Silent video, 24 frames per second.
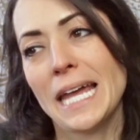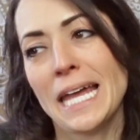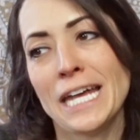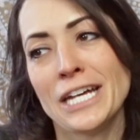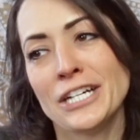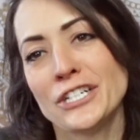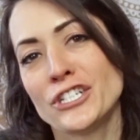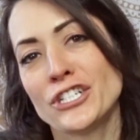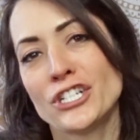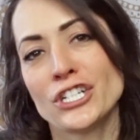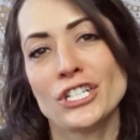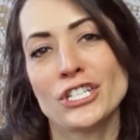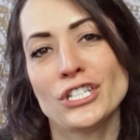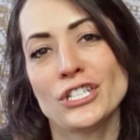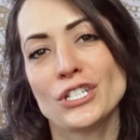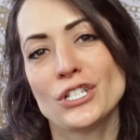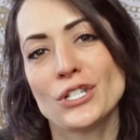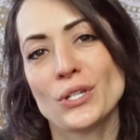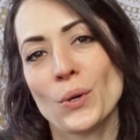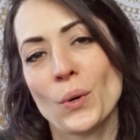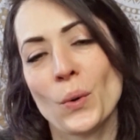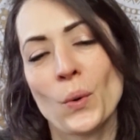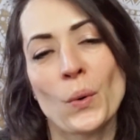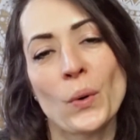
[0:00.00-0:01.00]

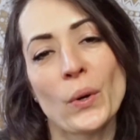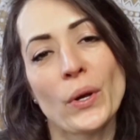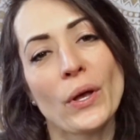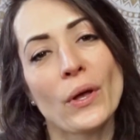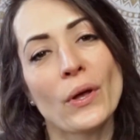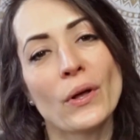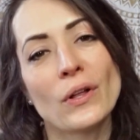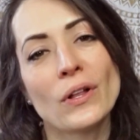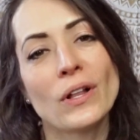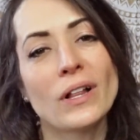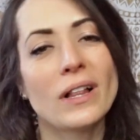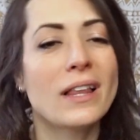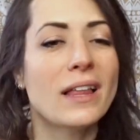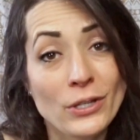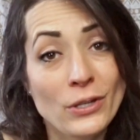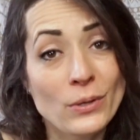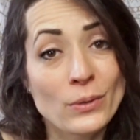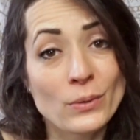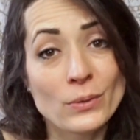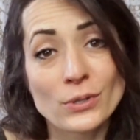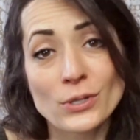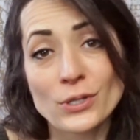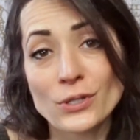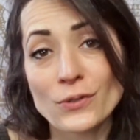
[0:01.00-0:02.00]
ancient oil, been
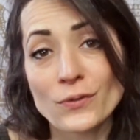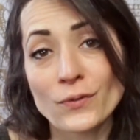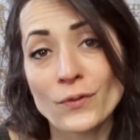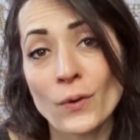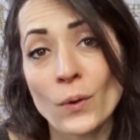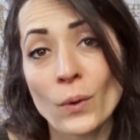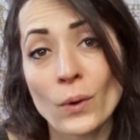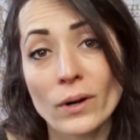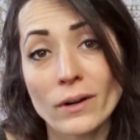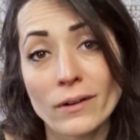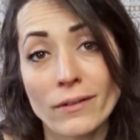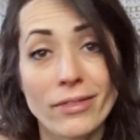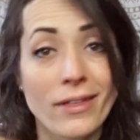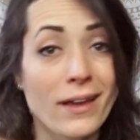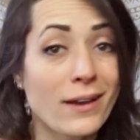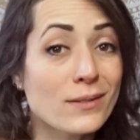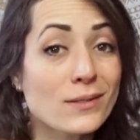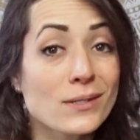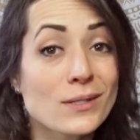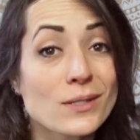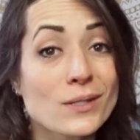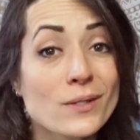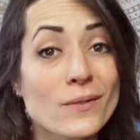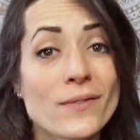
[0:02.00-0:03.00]
used for
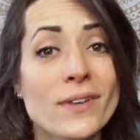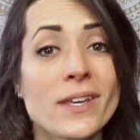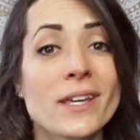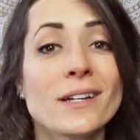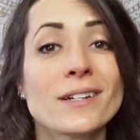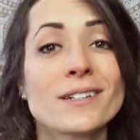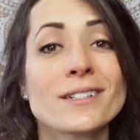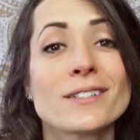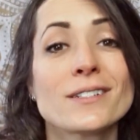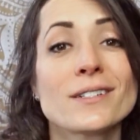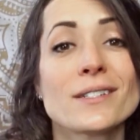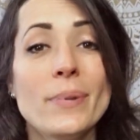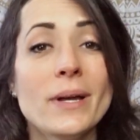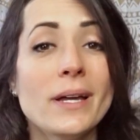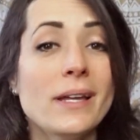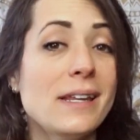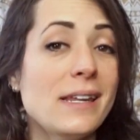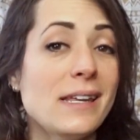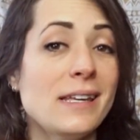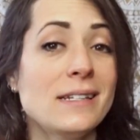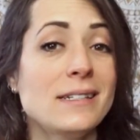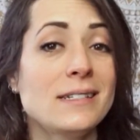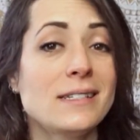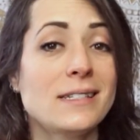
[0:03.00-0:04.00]
thousands of years,
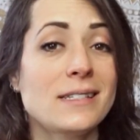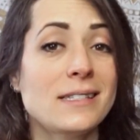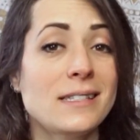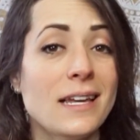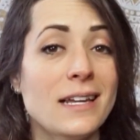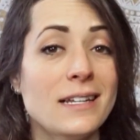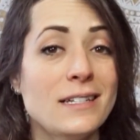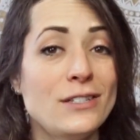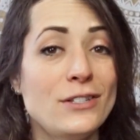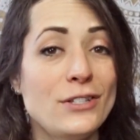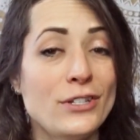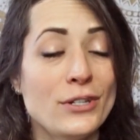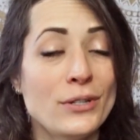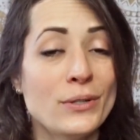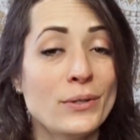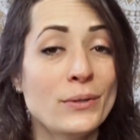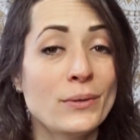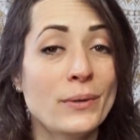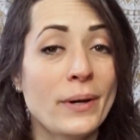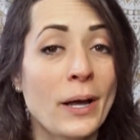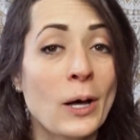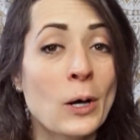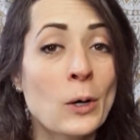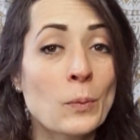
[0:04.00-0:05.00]
but is said
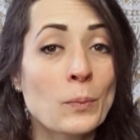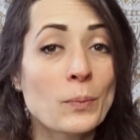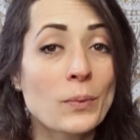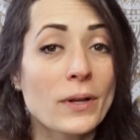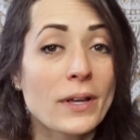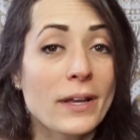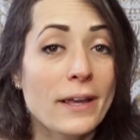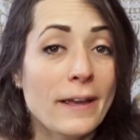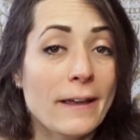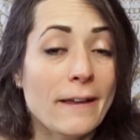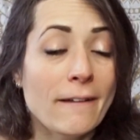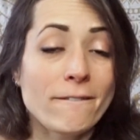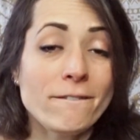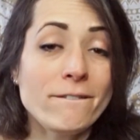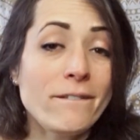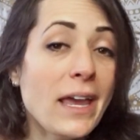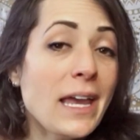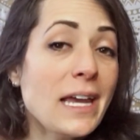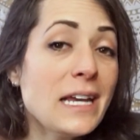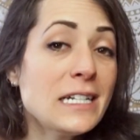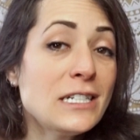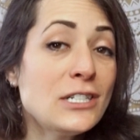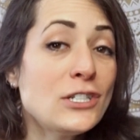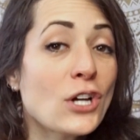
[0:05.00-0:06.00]
to help
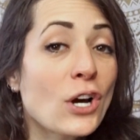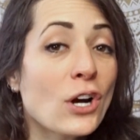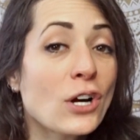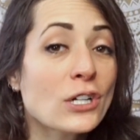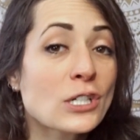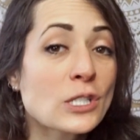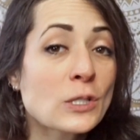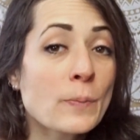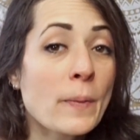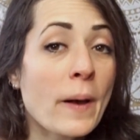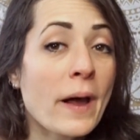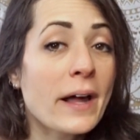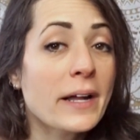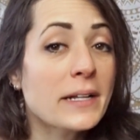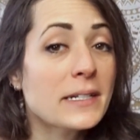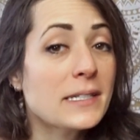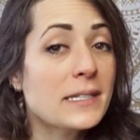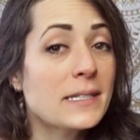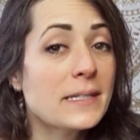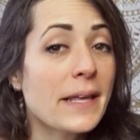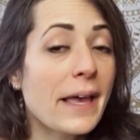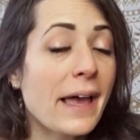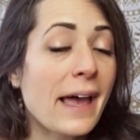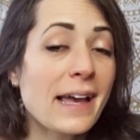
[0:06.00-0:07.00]
fade dark
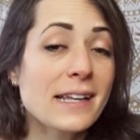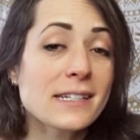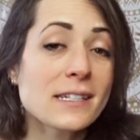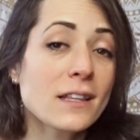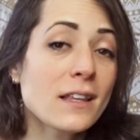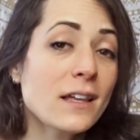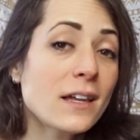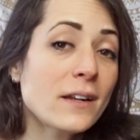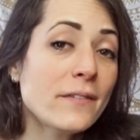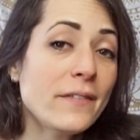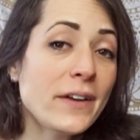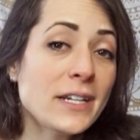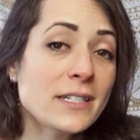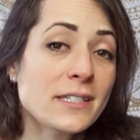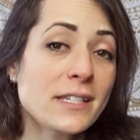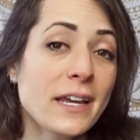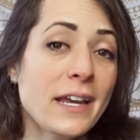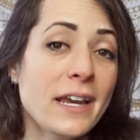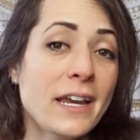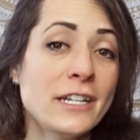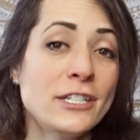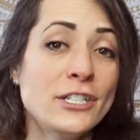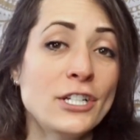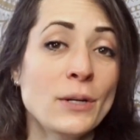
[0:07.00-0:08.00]
spots. It has a lot of
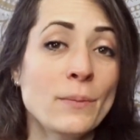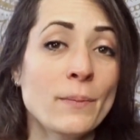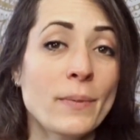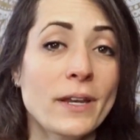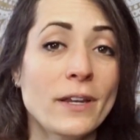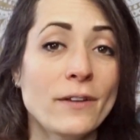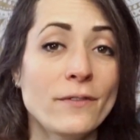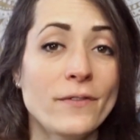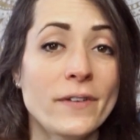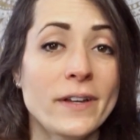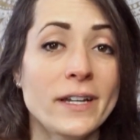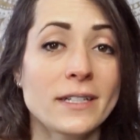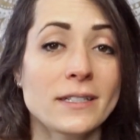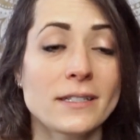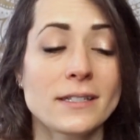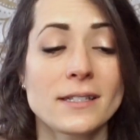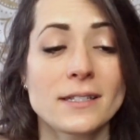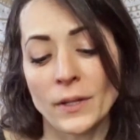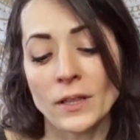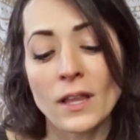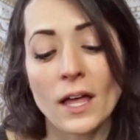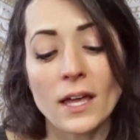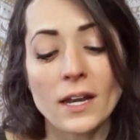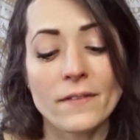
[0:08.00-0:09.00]
anti-aging
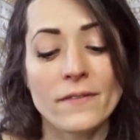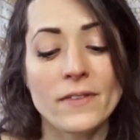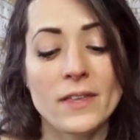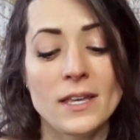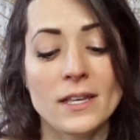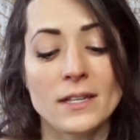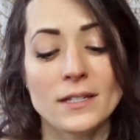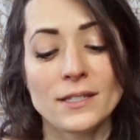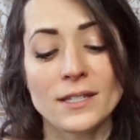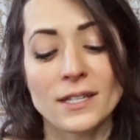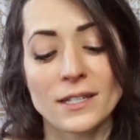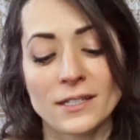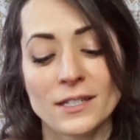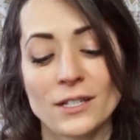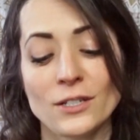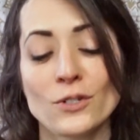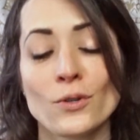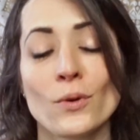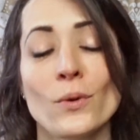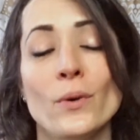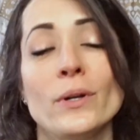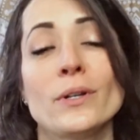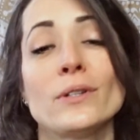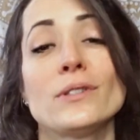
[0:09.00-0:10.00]
benefits. A lot of these
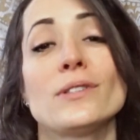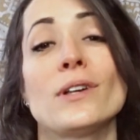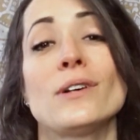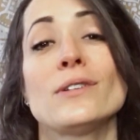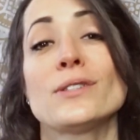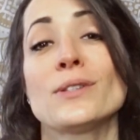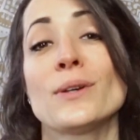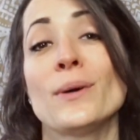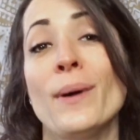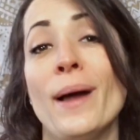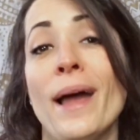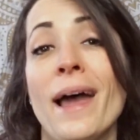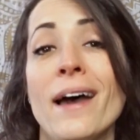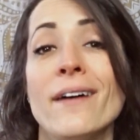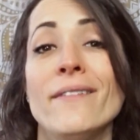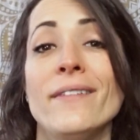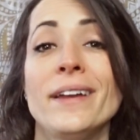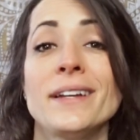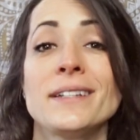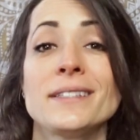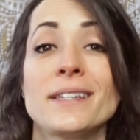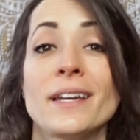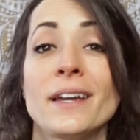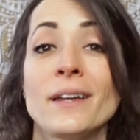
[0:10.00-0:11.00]
essential oils also have
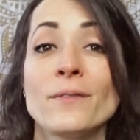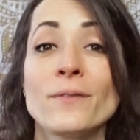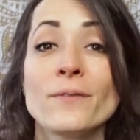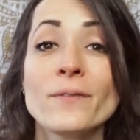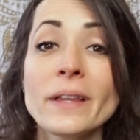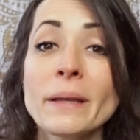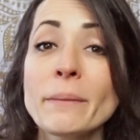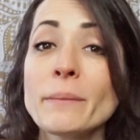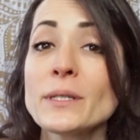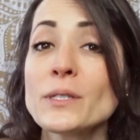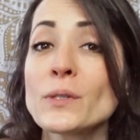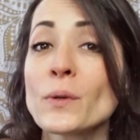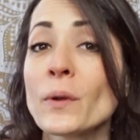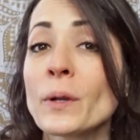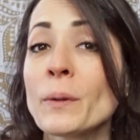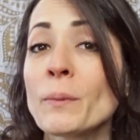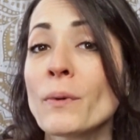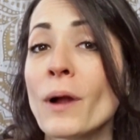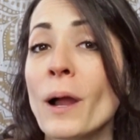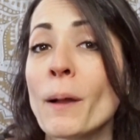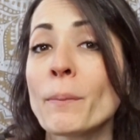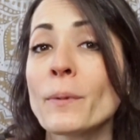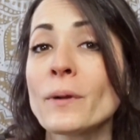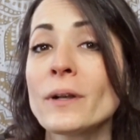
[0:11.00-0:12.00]
anti-inflammatory
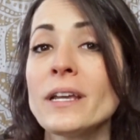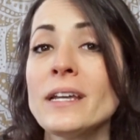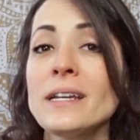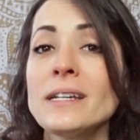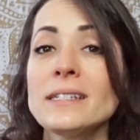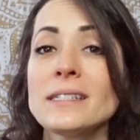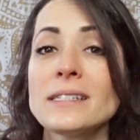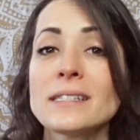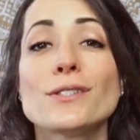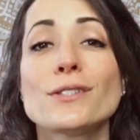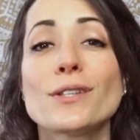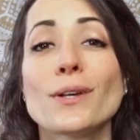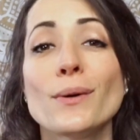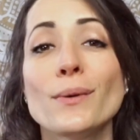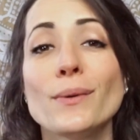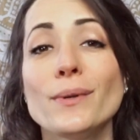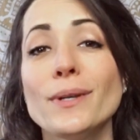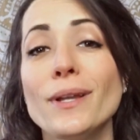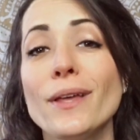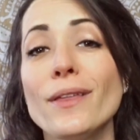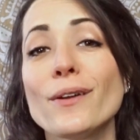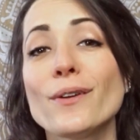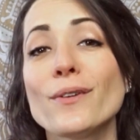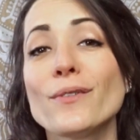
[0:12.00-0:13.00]
properties, so
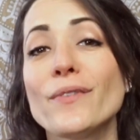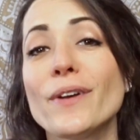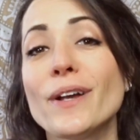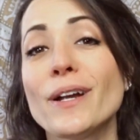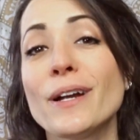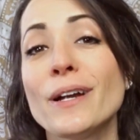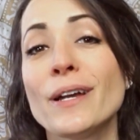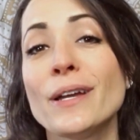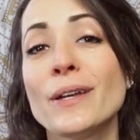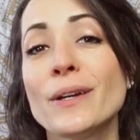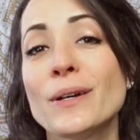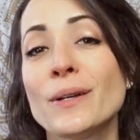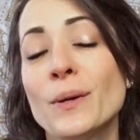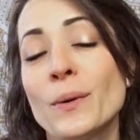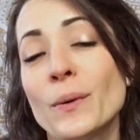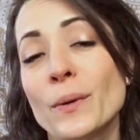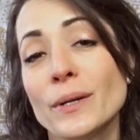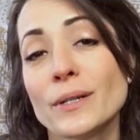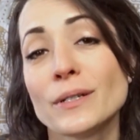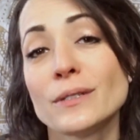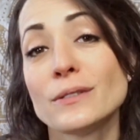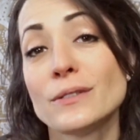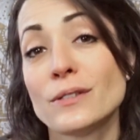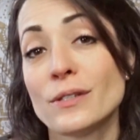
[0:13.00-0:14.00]
another very good
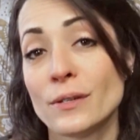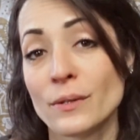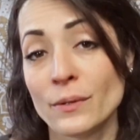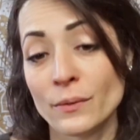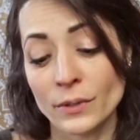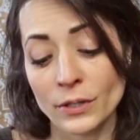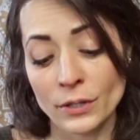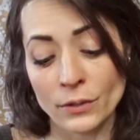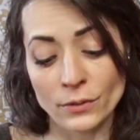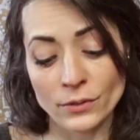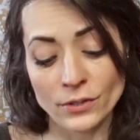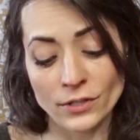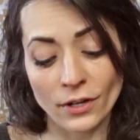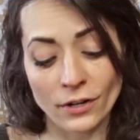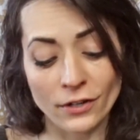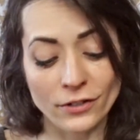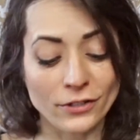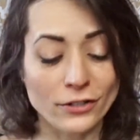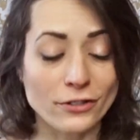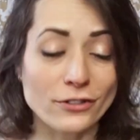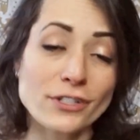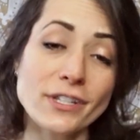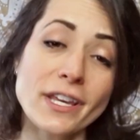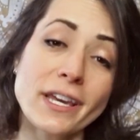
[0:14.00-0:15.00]
oil to use
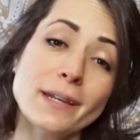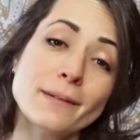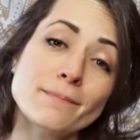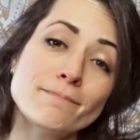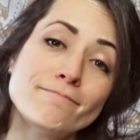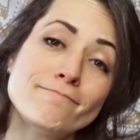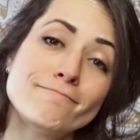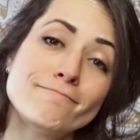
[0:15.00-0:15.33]
on your skin.